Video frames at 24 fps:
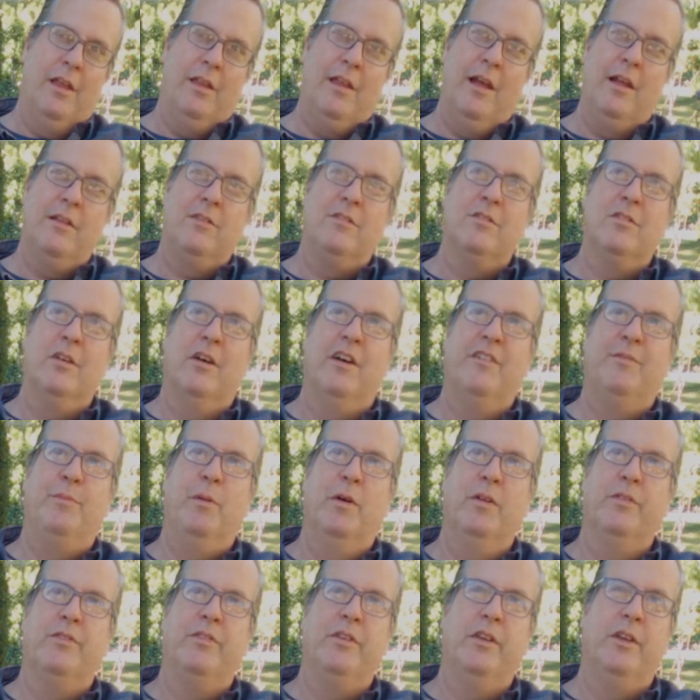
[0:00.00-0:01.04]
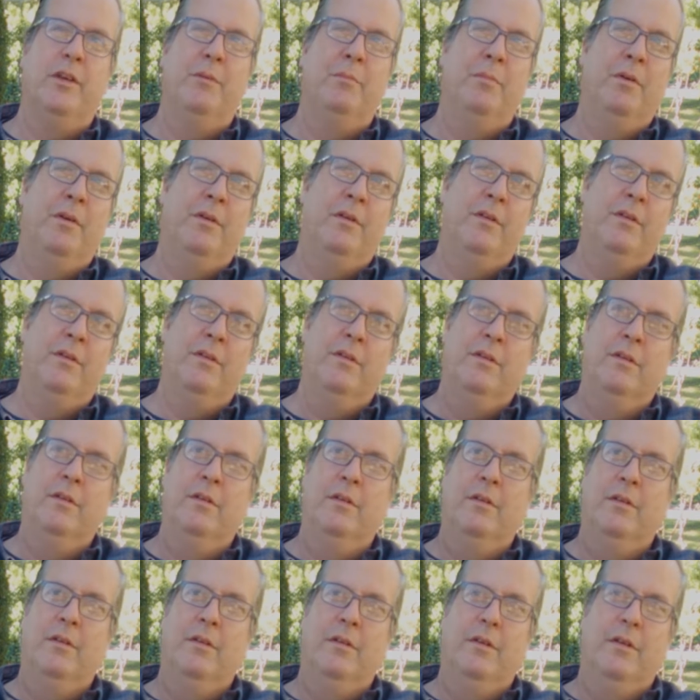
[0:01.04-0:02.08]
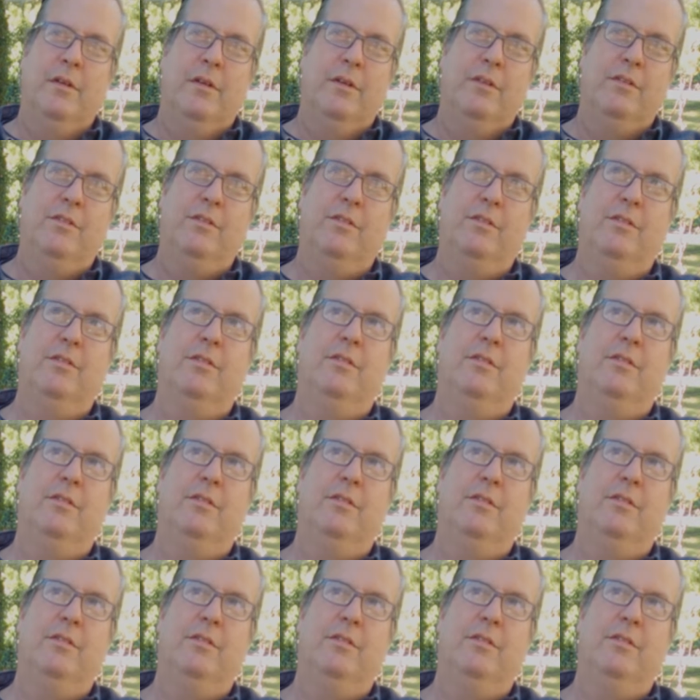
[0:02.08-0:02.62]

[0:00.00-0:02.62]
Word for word: That softball team. We sucked.